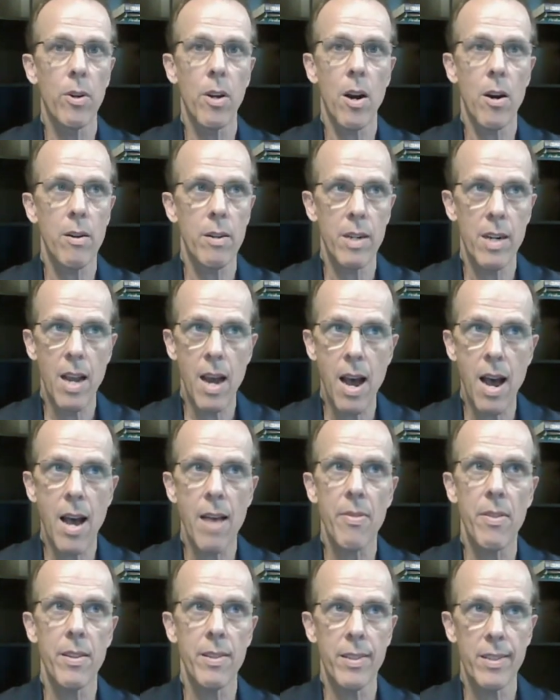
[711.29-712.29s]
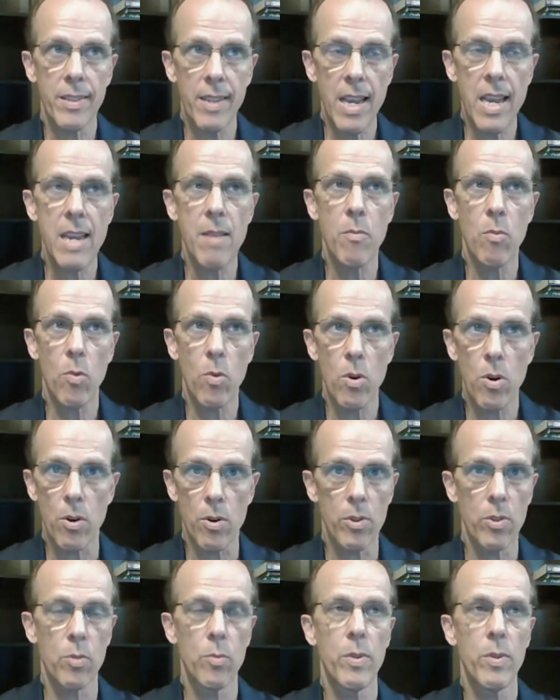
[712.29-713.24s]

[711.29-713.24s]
are not the same words.